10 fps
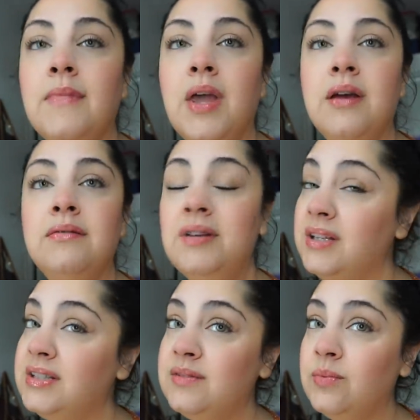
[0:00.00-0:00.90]
yeah
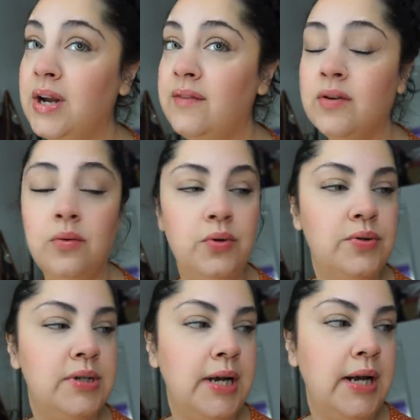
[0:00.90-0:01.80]
that's what I have to go
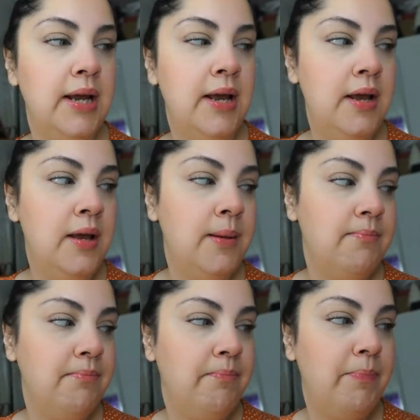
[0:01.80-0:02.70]
do today
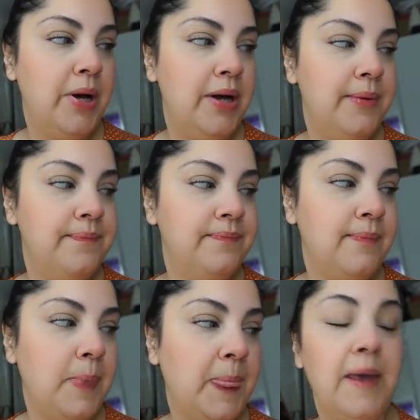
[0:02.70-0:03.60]
but
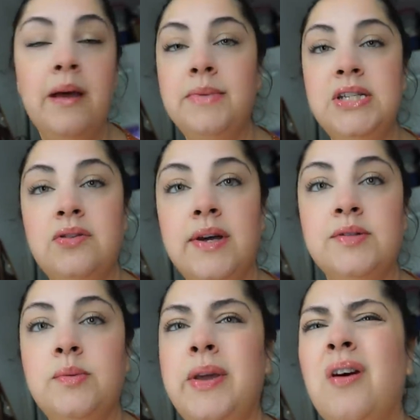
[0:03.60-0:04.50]
yeah, I'm gonna see you
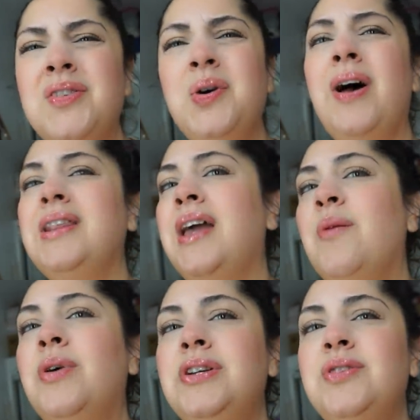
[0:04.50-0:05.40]
guys with me. Also, like,
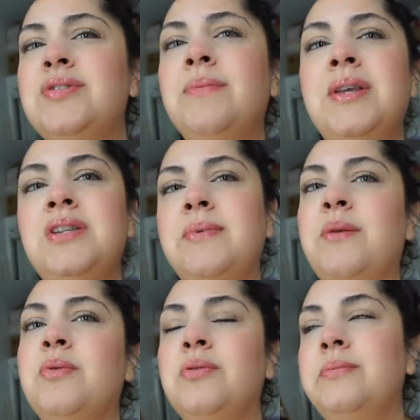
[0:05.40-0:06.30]
I want to do something to my
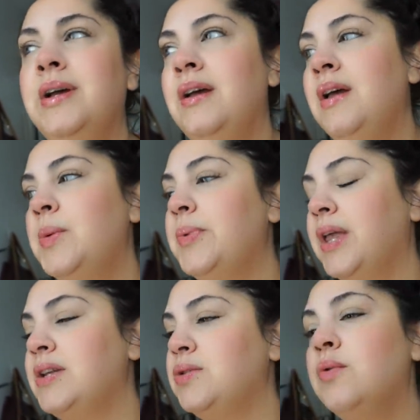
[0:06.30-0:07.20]
room, but,
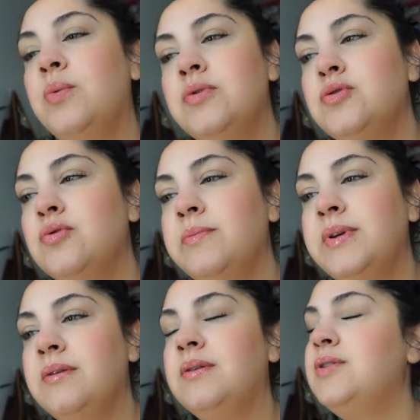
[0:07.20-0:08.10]
like, I don't know what to
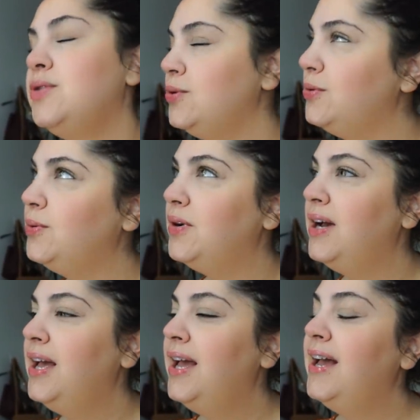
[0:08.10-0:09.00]
room do
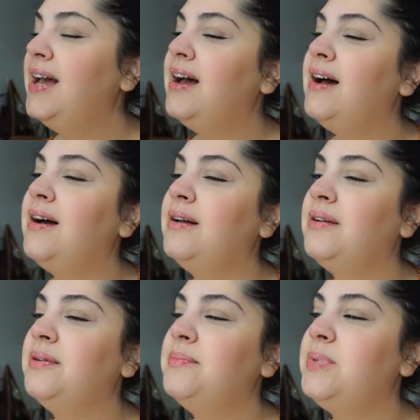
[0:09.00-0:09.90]

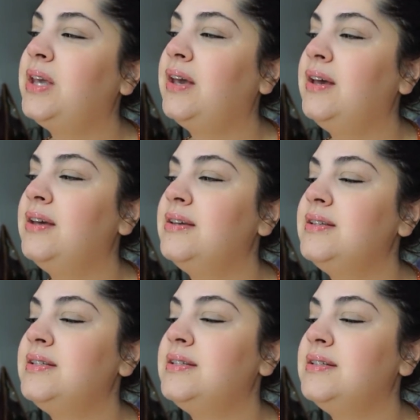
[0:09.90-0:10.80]
uh,
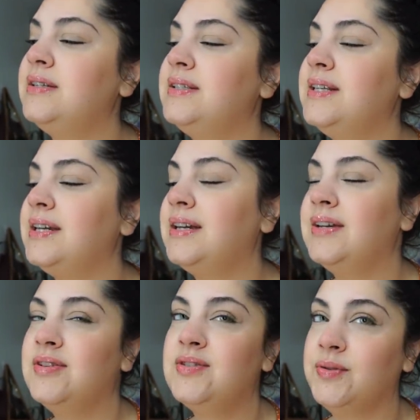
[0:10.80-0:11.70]
because it's, like,
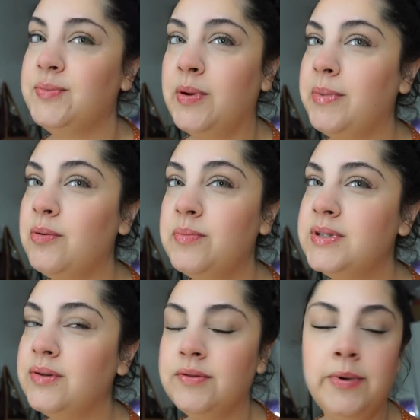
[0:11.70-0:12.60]
so small. My room
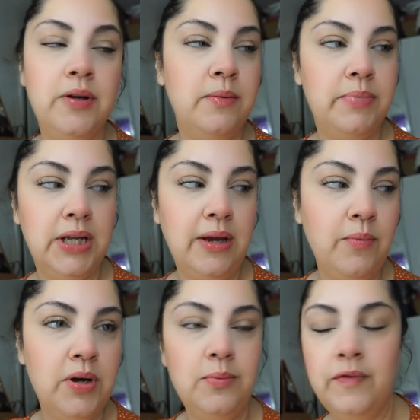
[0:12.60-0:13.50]
is so small. But, like, I
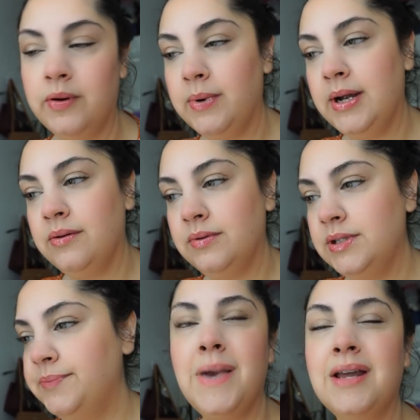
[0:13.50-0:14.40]
want to move it
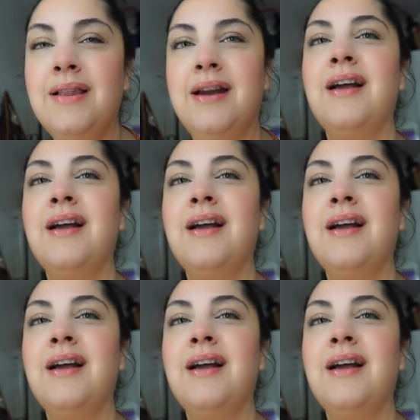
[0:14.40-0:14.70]
around. I get a lot